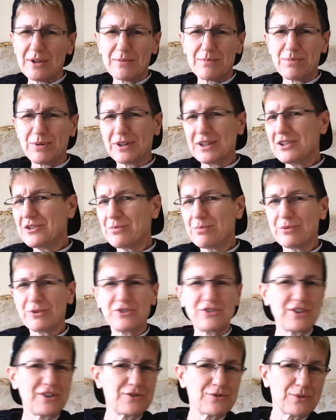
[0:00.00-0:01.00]
police
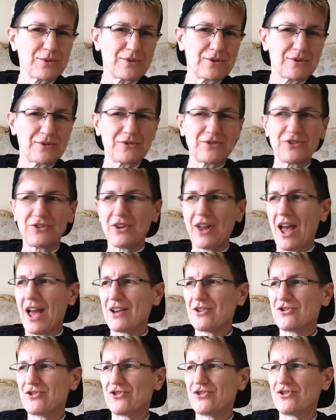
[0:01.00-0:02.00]
procedural
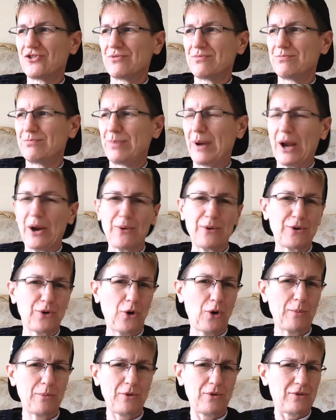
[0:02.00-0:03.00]
slash
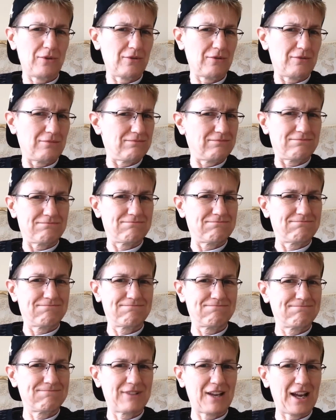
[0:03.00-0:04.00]
paranormal
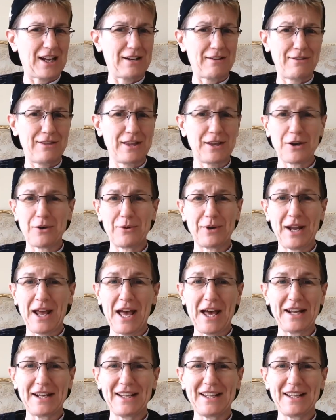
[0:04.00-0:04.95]
kind of thing going on.